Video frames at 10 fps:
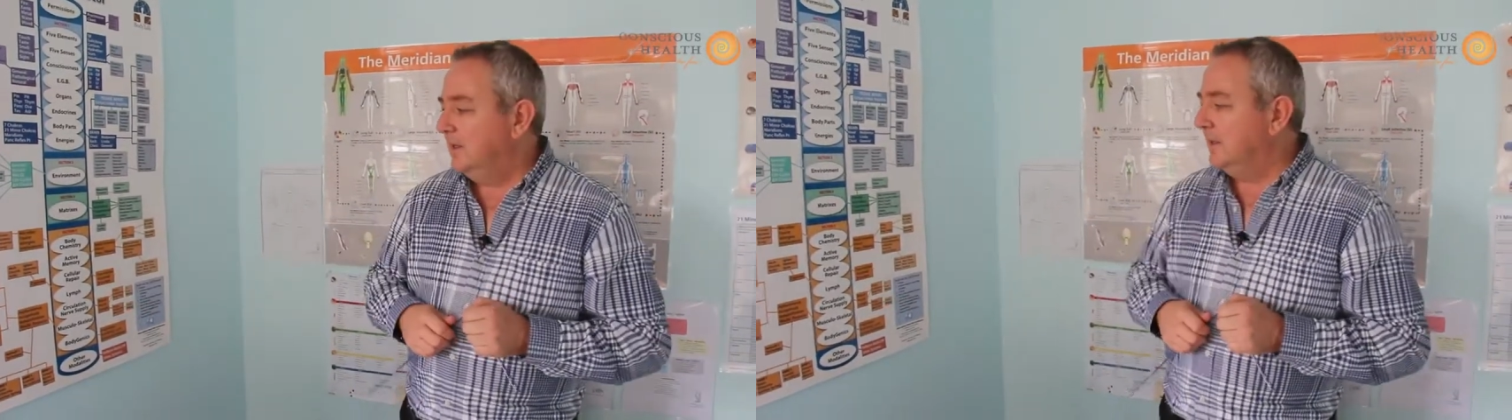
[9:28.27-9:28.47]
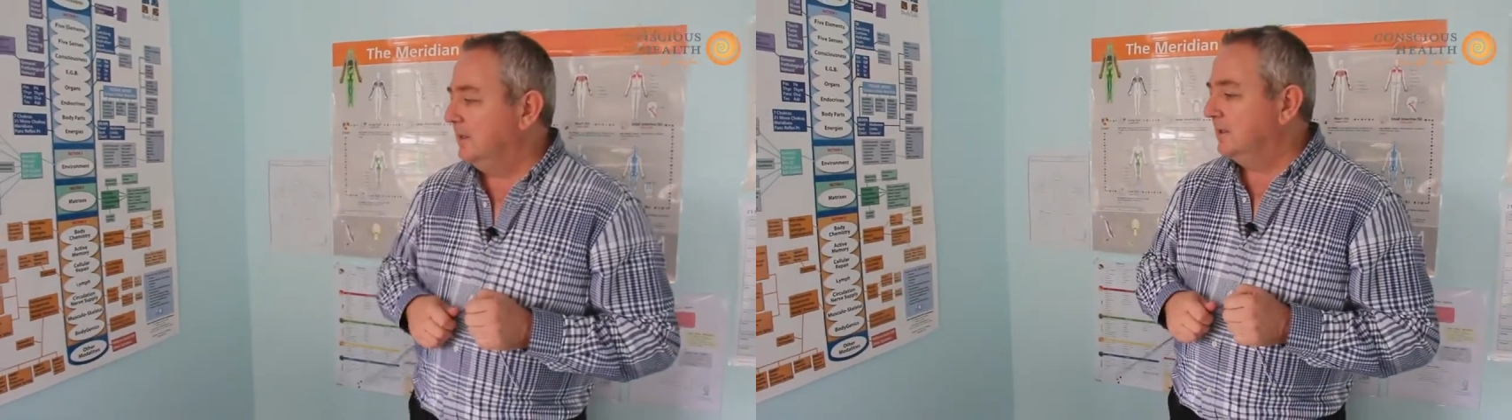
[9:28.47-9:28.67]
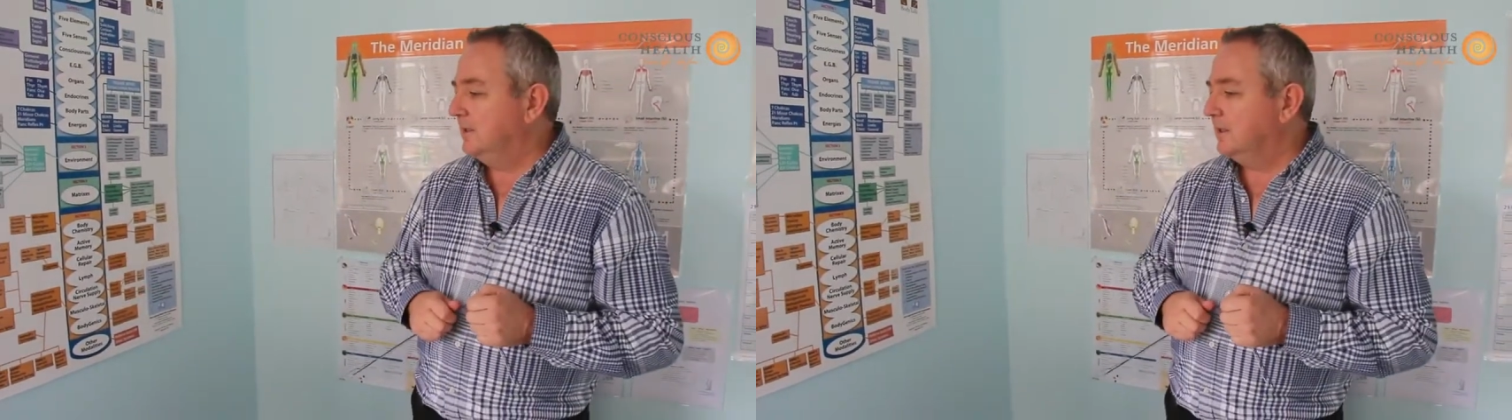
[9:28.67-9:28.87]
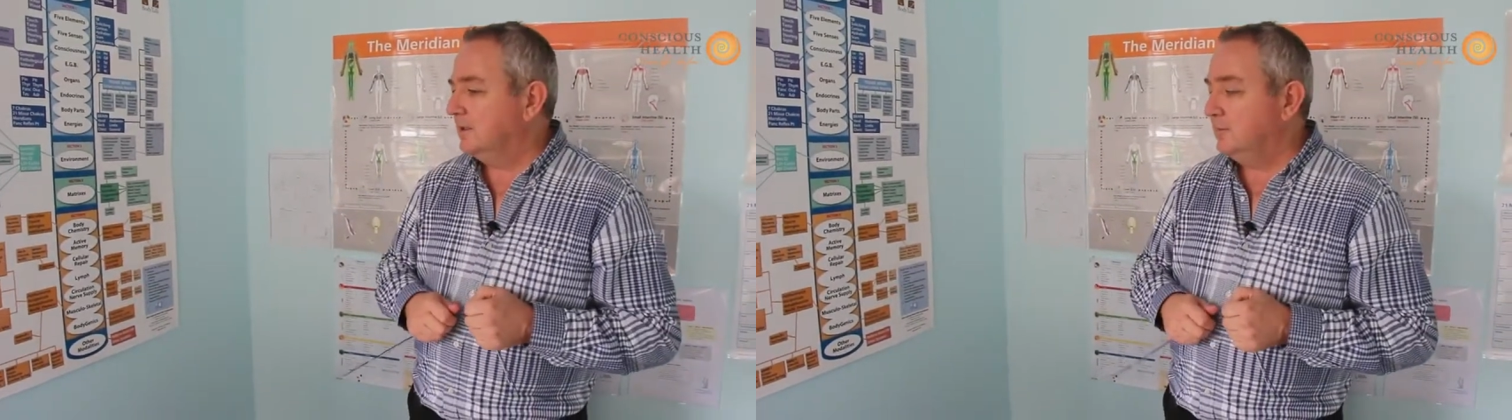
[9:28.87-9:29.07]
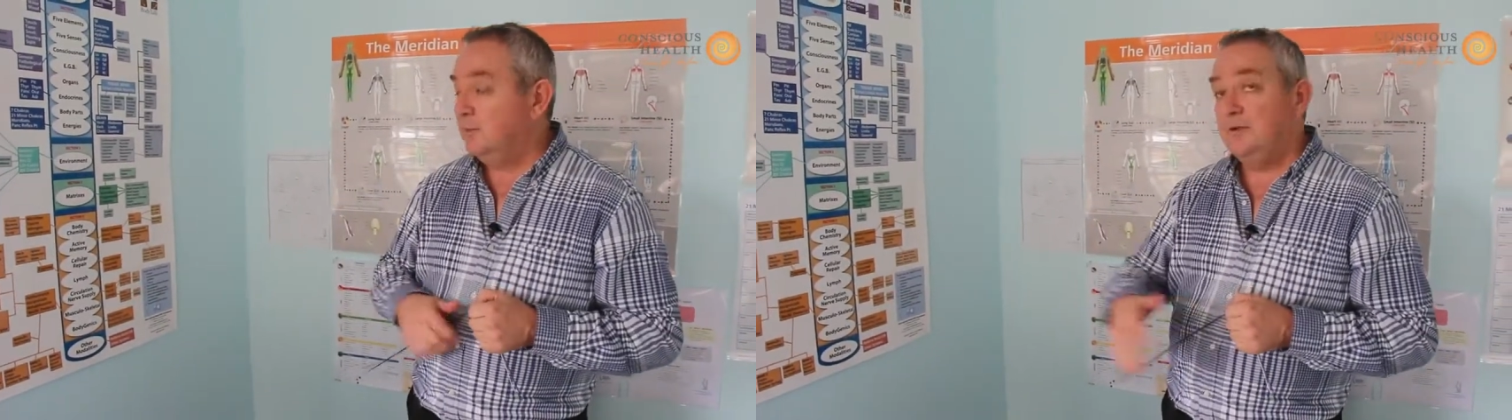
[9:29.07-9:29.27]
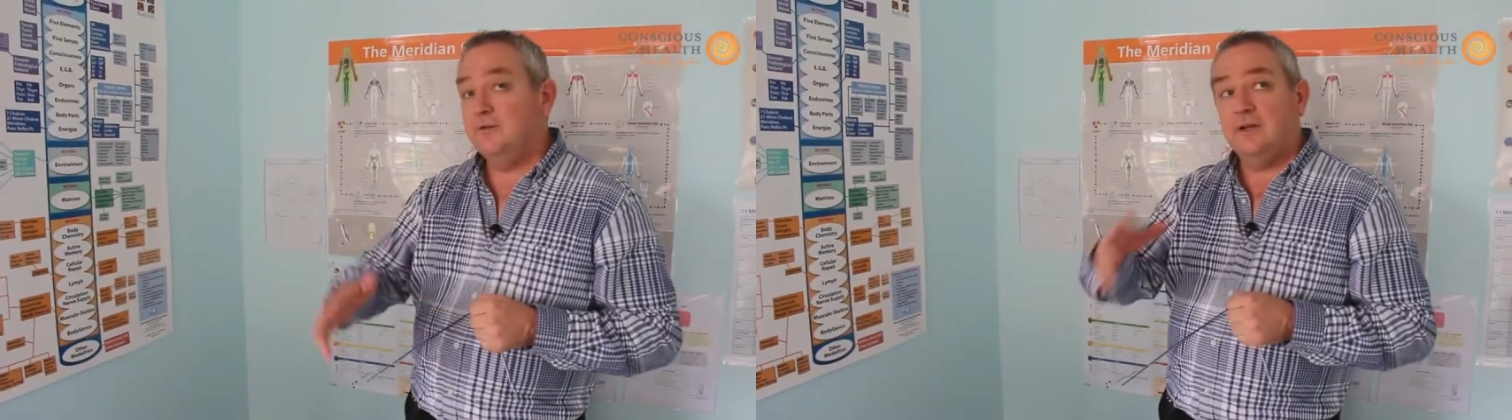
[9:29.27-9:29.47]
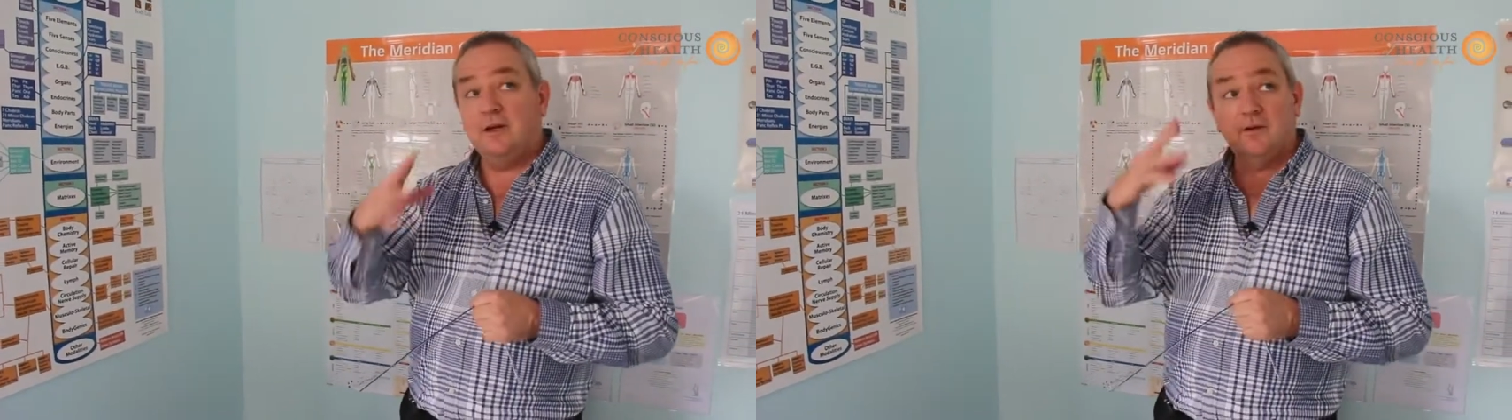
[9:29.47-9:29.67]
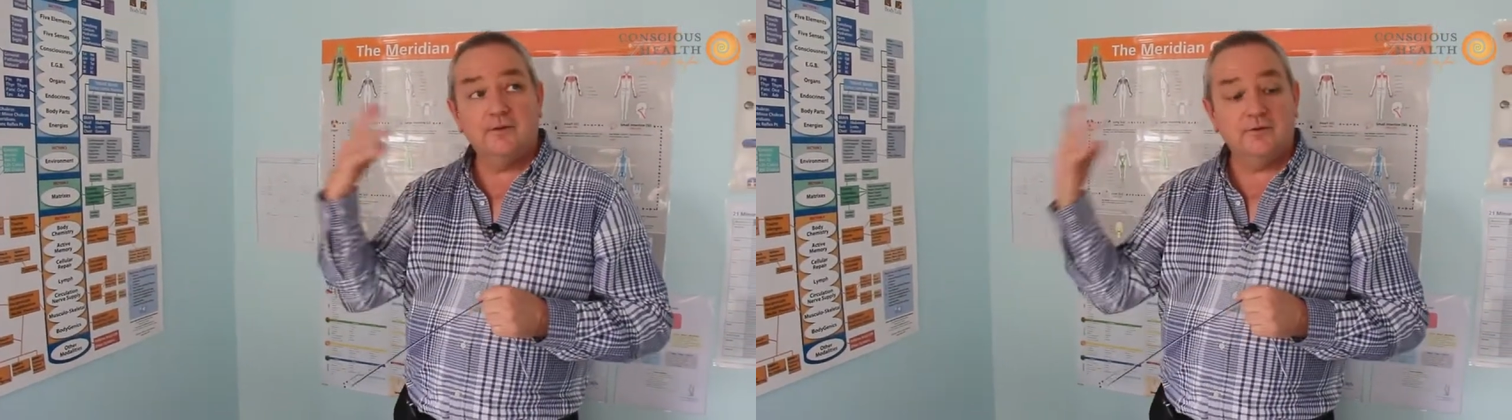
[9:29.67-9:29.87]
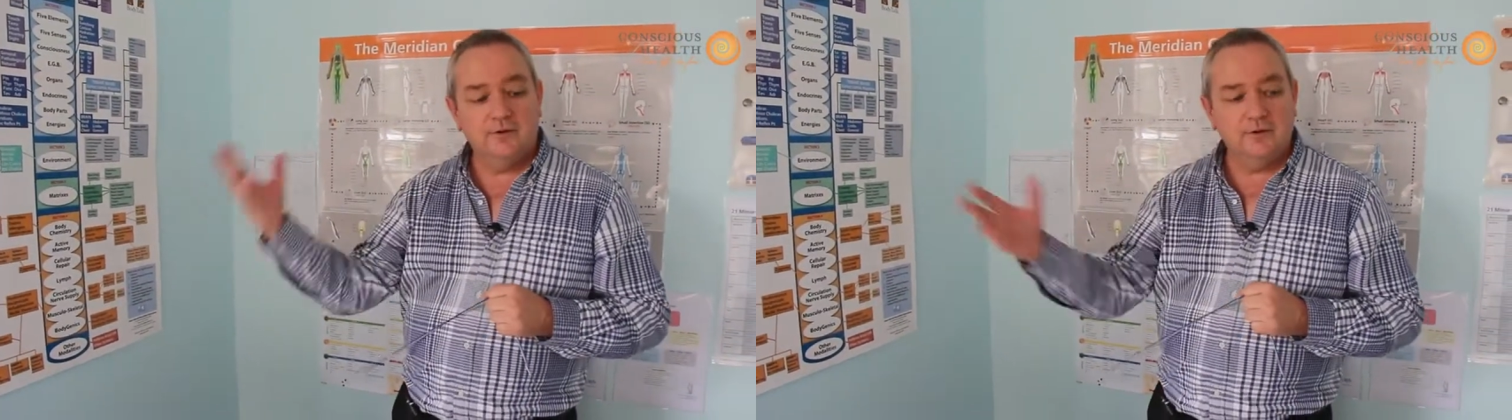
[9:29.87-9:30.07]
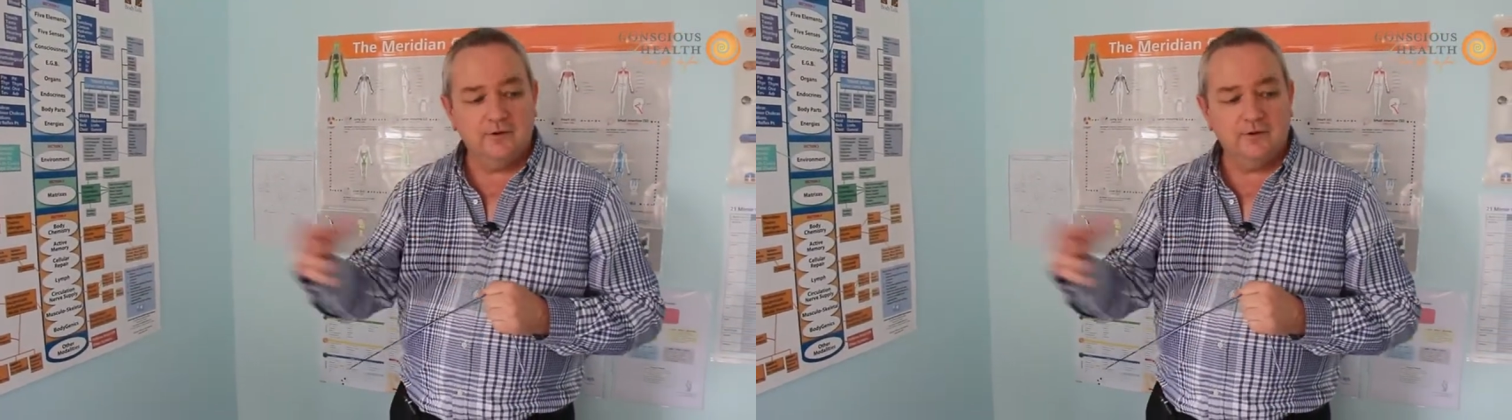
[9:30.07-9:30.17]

and it means that out of this room,